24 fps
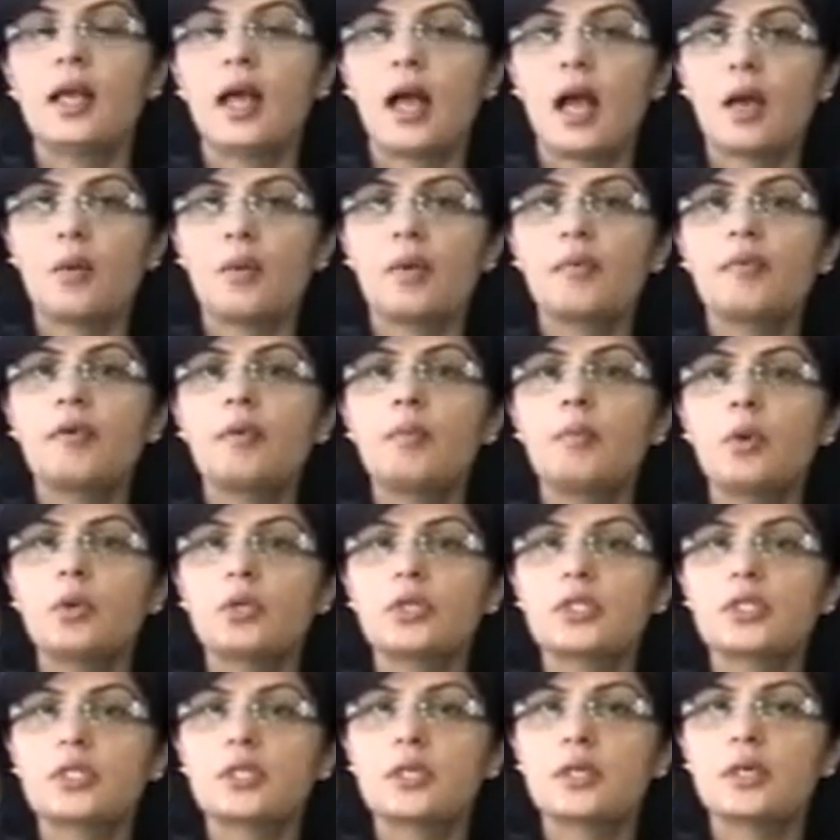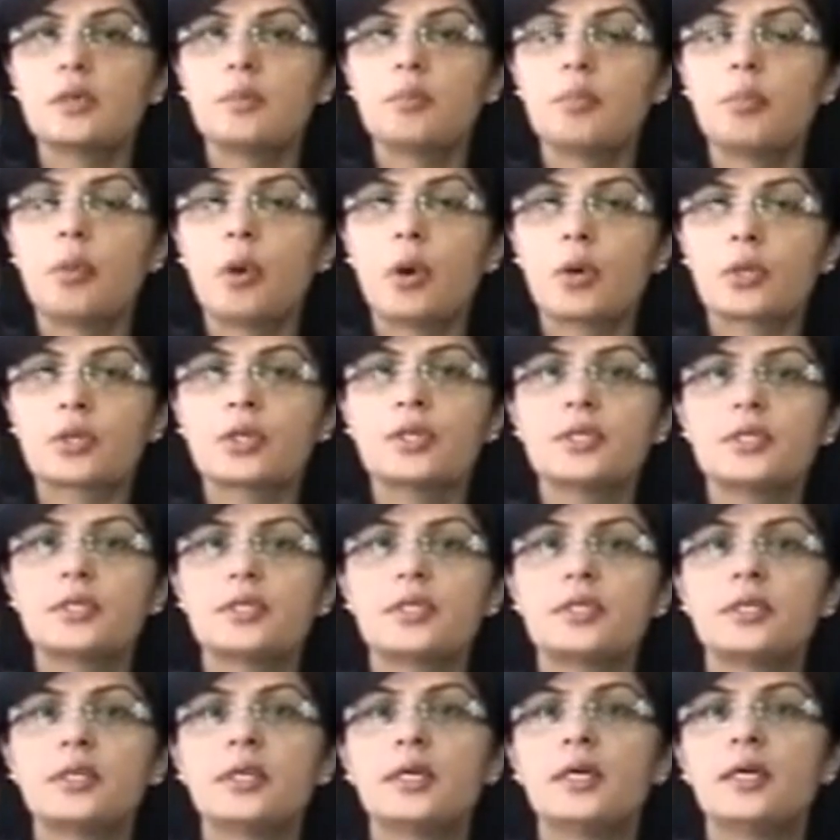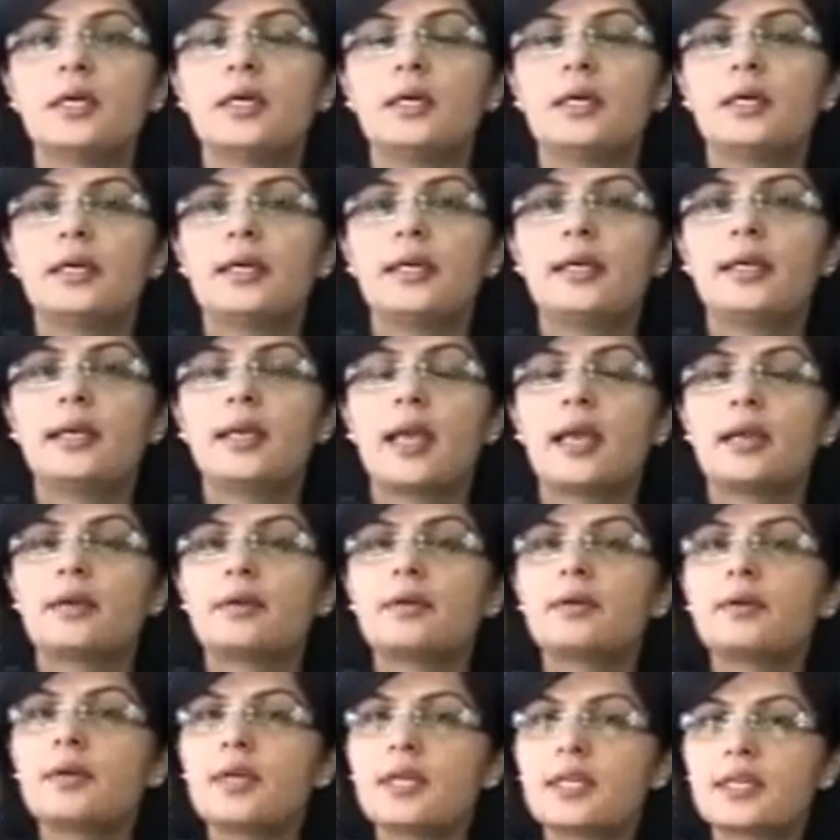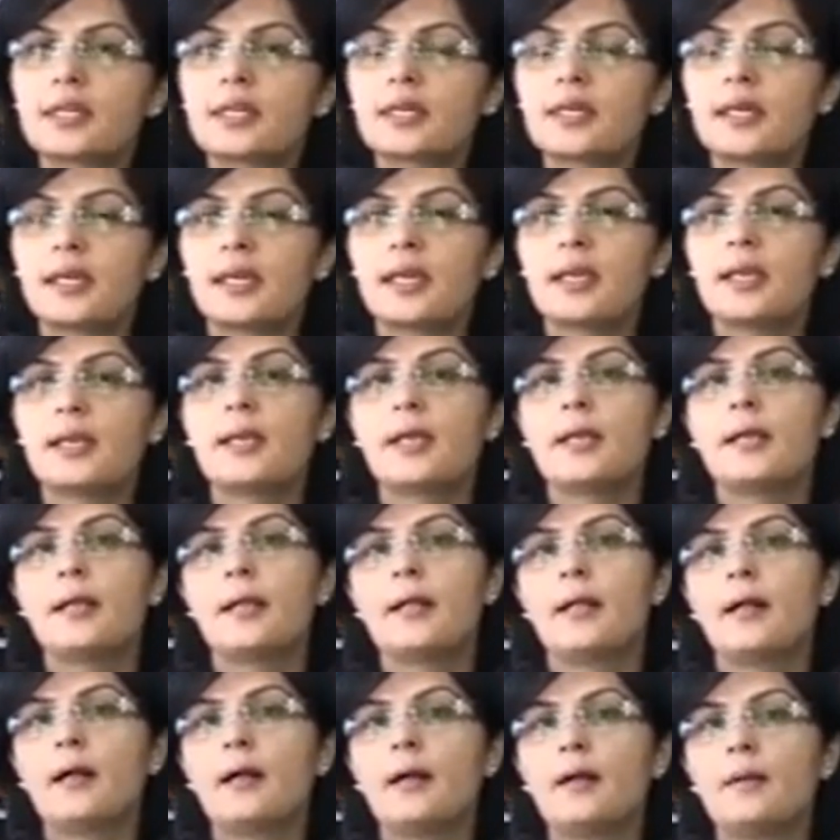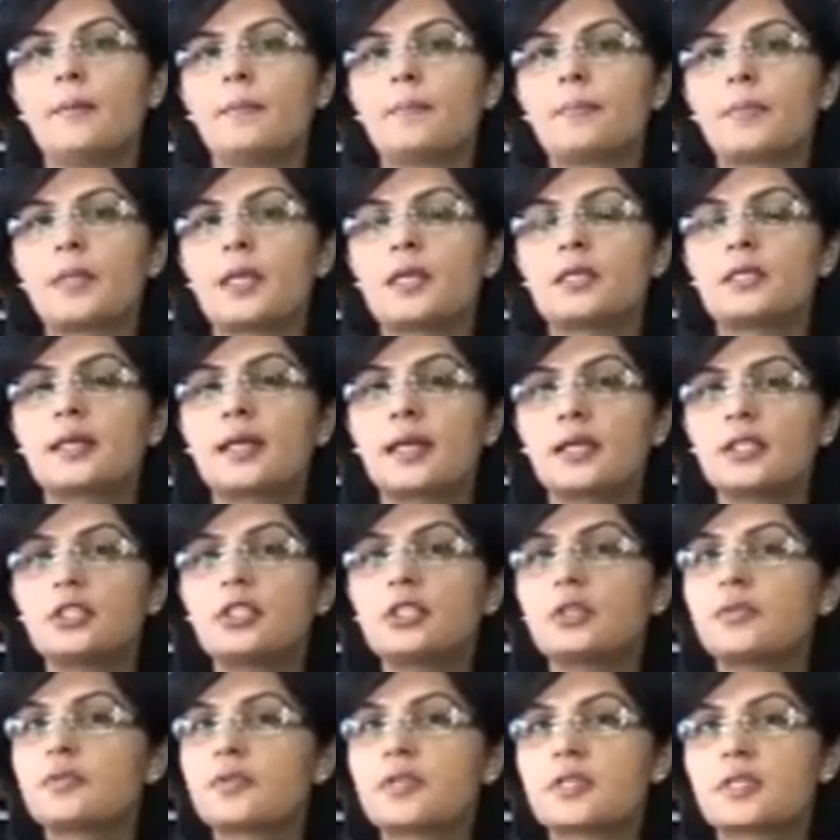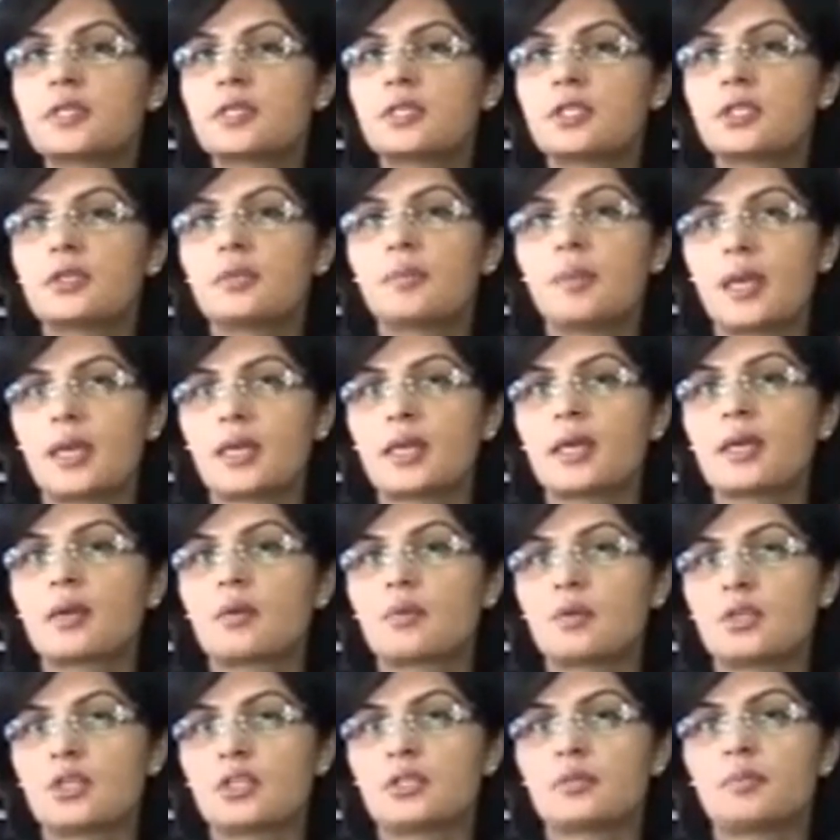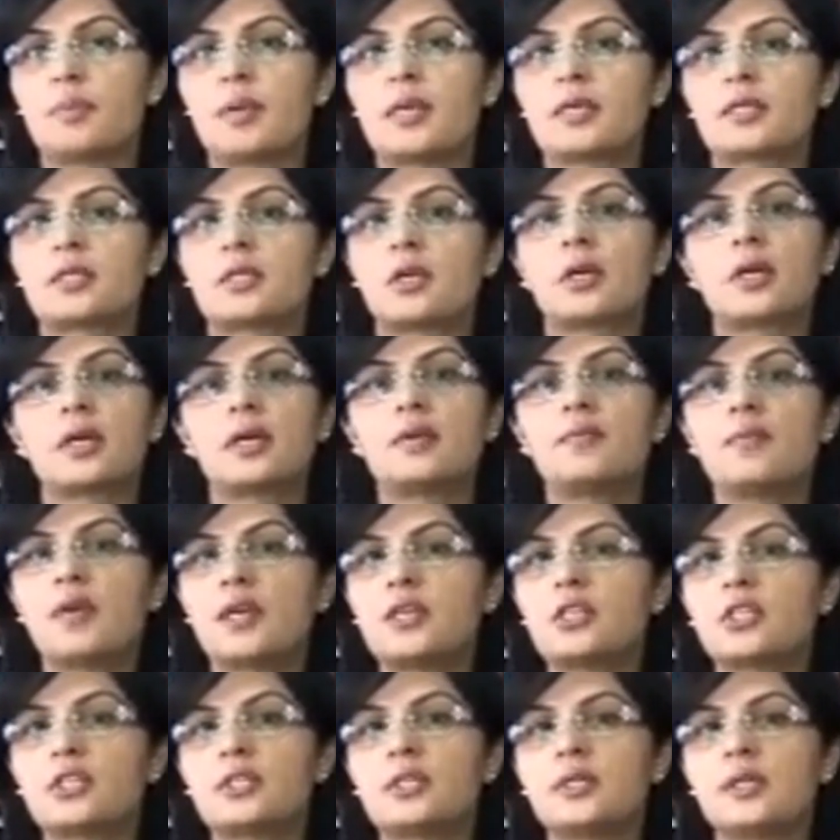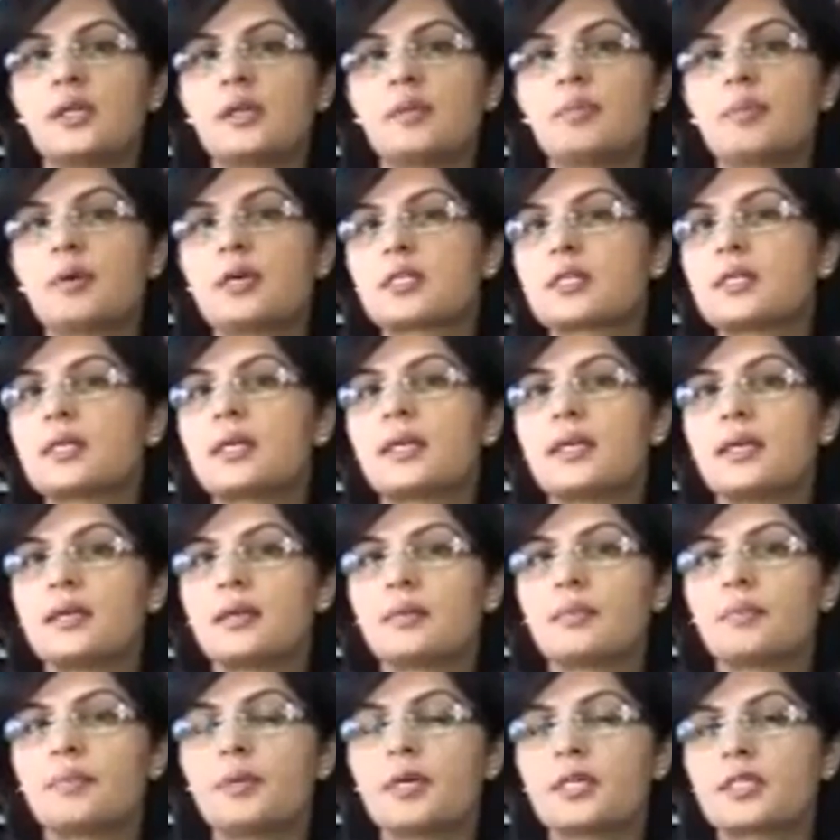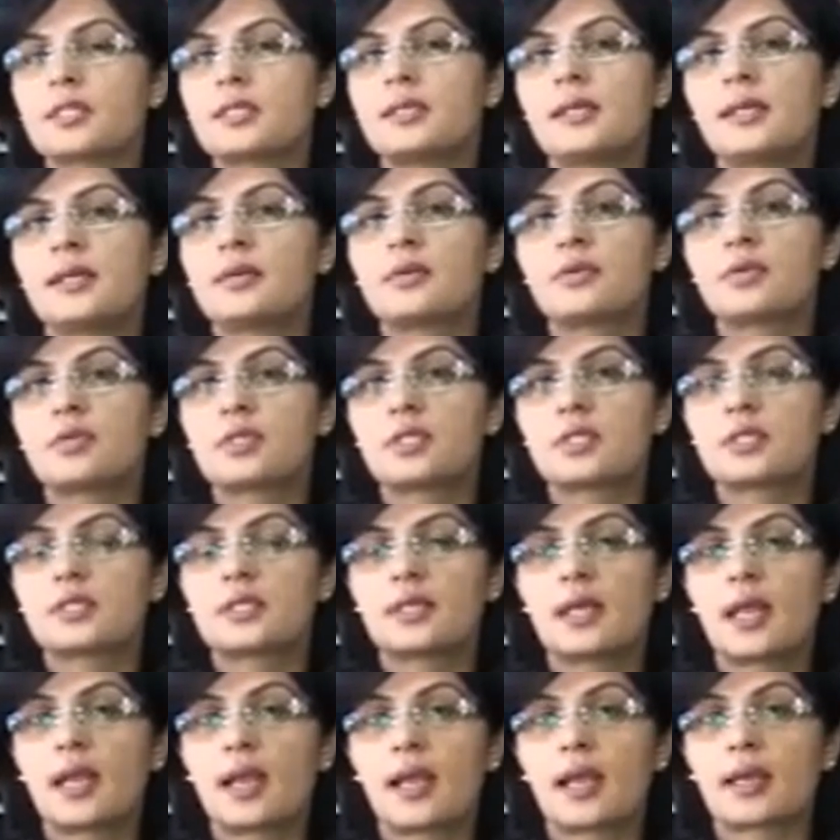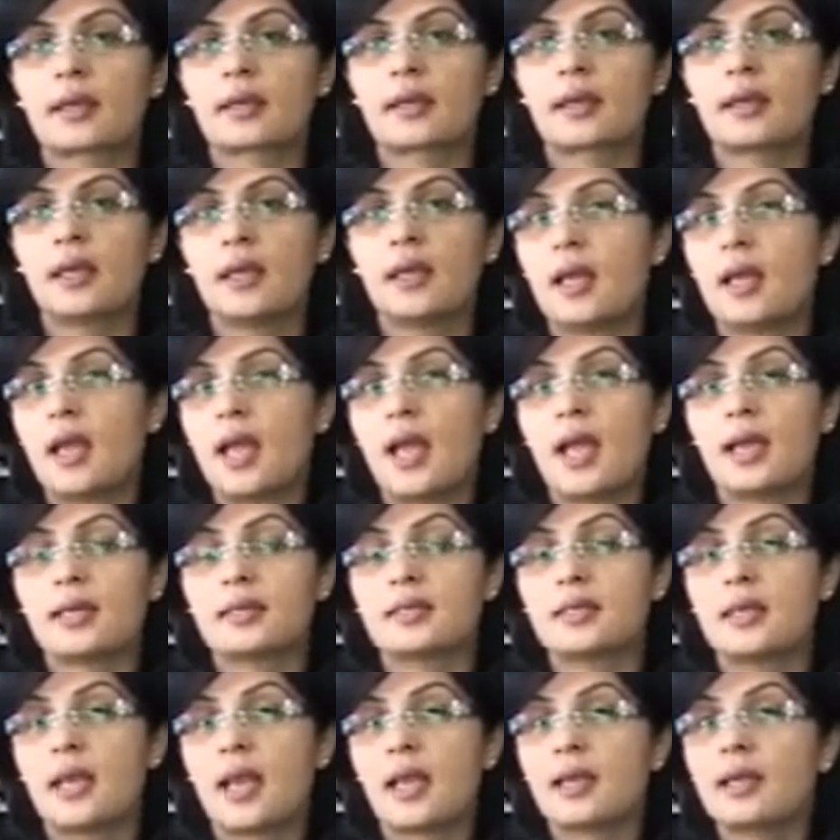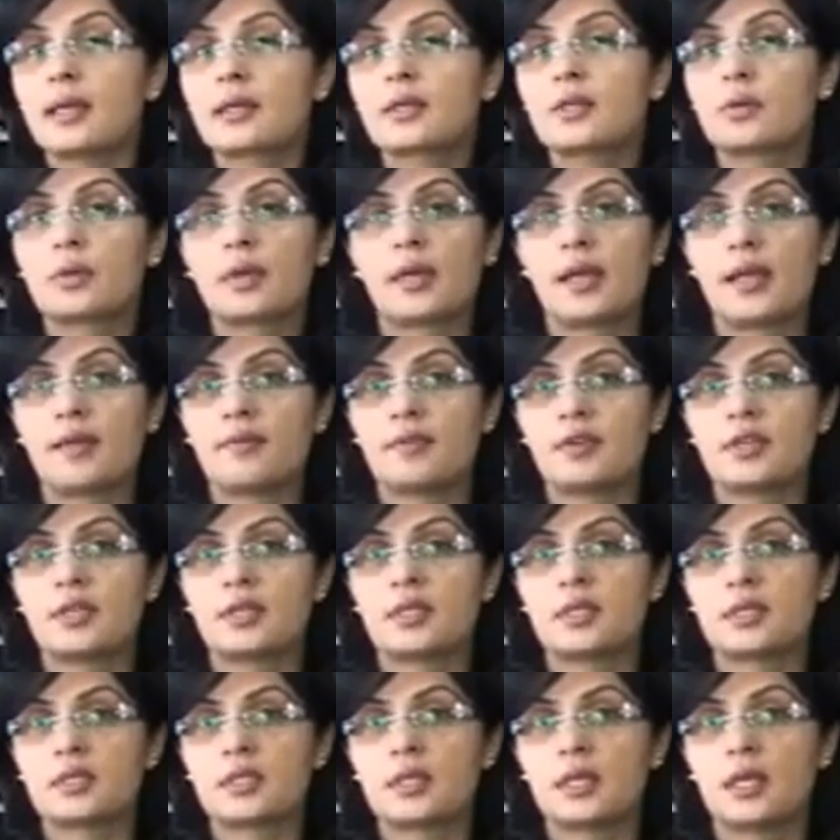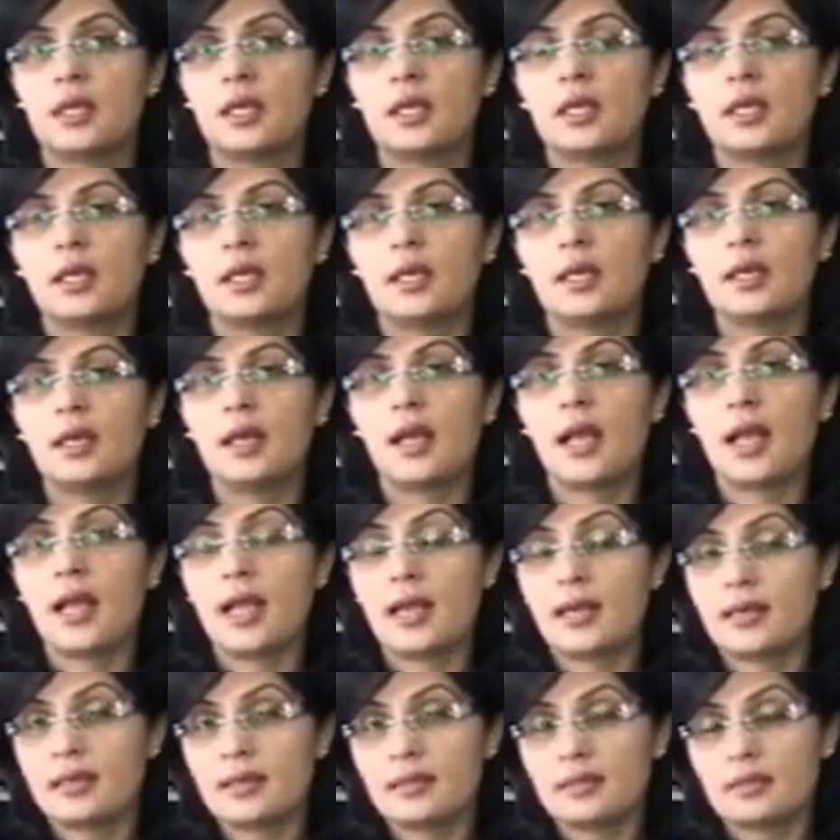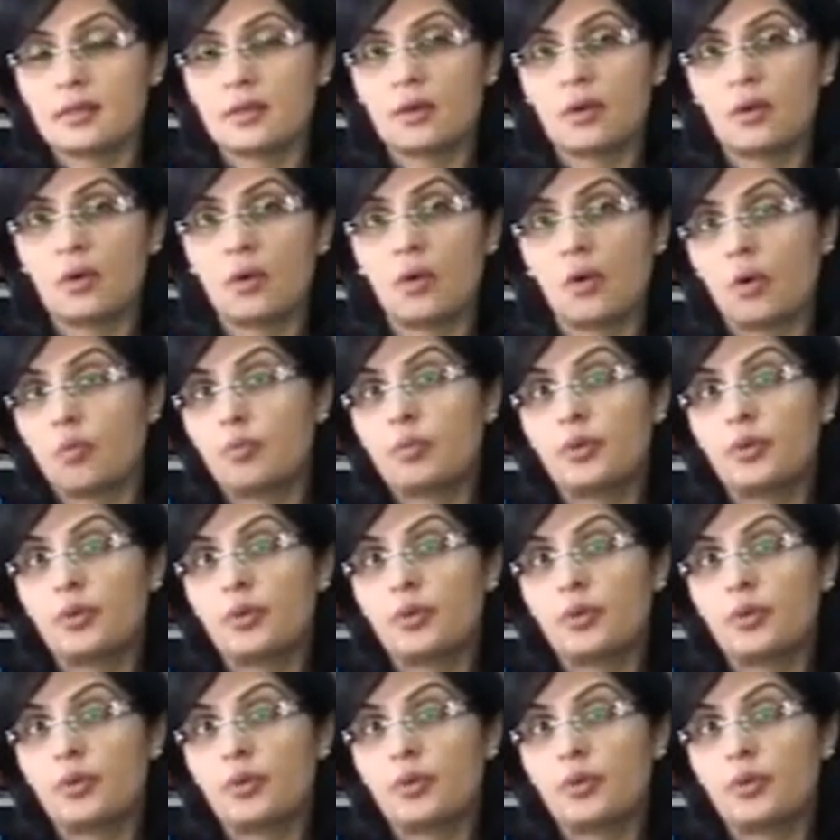However, most important and critically um, is a culture of decision making which is based on conventional person in, personal interests and, ac and anecdotal evidence uh, and or, or,